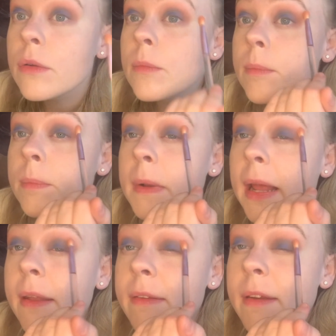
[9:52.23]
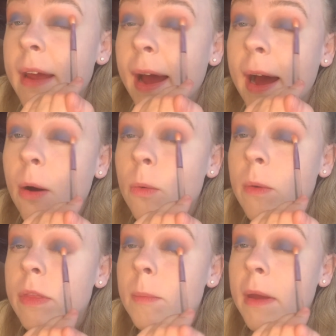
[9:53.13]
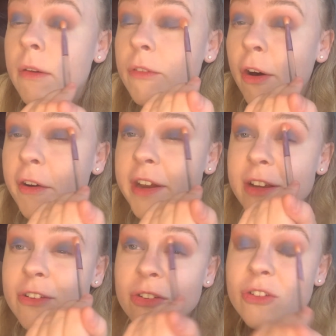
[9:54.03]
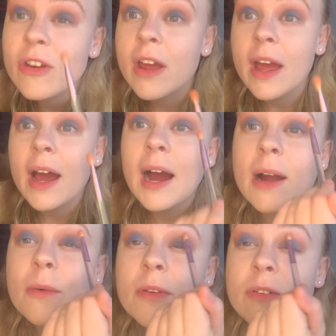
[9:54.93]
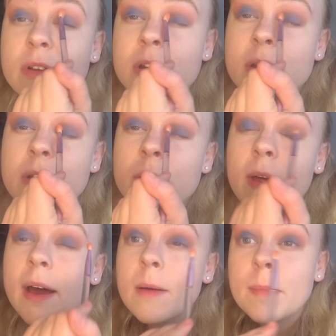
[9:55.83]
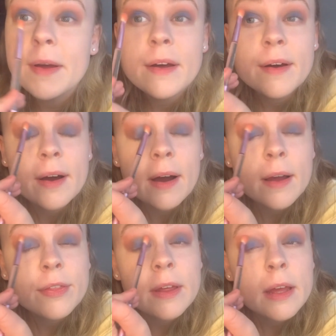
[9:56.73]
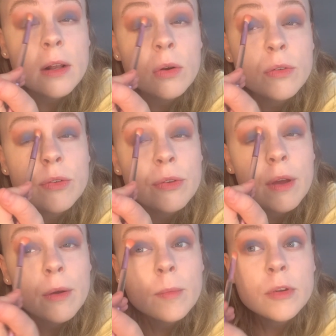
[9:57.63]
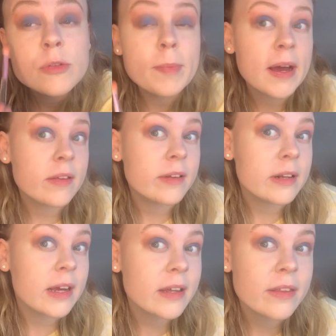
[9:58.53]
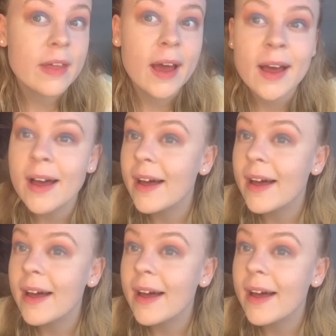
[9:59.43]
blended it out with a bit of orange. I wasn't going to do that, but I think it looks so much better like that.